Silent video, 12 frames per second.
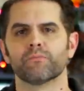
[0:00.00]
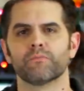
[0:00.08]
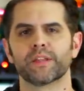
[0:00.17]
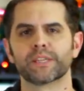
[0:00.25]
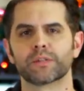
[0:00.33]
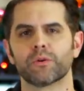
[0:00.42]

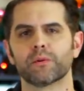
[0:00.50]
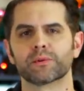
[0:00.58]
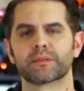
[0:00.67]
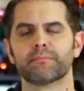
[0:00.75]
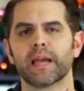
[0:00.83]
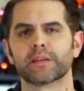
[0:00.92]
While the toy
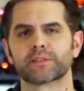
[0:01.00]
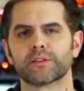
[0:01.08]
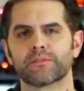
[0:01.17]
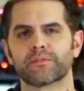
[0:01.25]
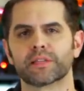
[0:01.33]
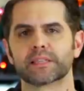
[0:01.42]
was a
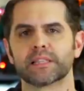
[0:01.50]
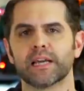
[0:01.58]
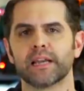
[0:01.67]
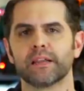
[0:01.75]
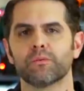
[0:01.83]
milestone for this line,